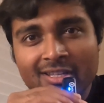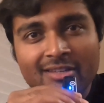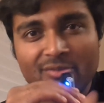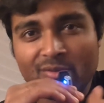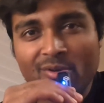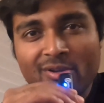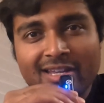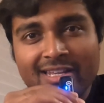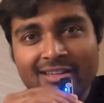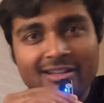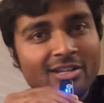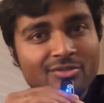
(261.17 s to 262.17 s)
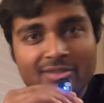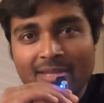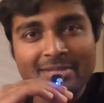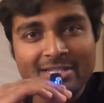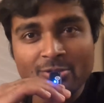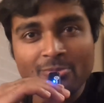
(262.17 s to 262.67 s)
If you're not getting 100, that
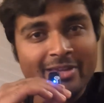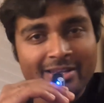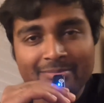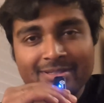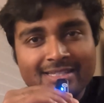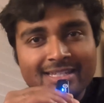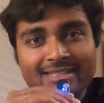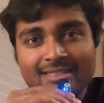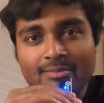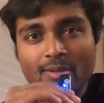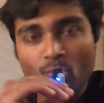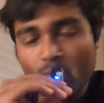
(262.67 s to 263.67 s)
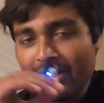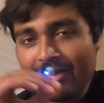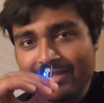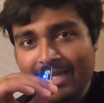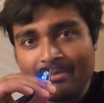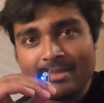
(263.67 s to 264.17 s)
means you made a mistake somewhere. Where
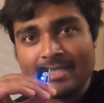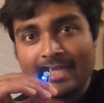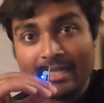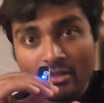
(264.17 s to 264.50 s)
is that mistake?